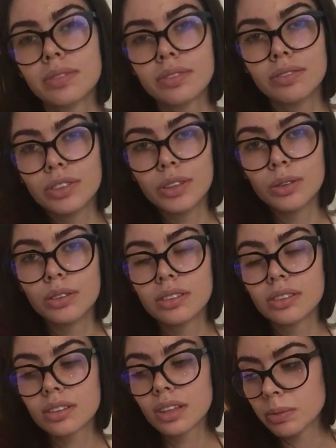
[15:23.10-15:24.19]

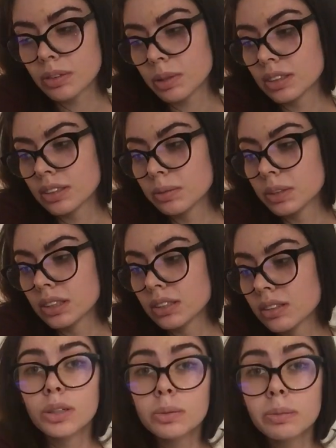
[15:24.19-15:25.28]
views, my perspective,
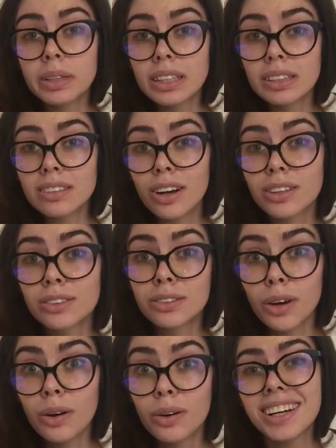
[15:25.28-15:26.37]
because human beings are
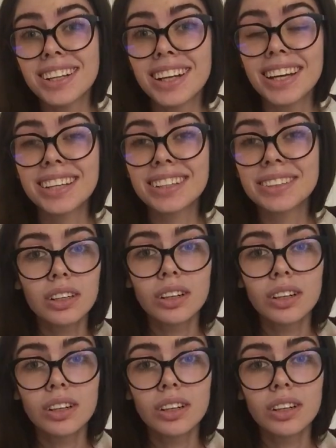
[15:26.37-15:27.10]
so like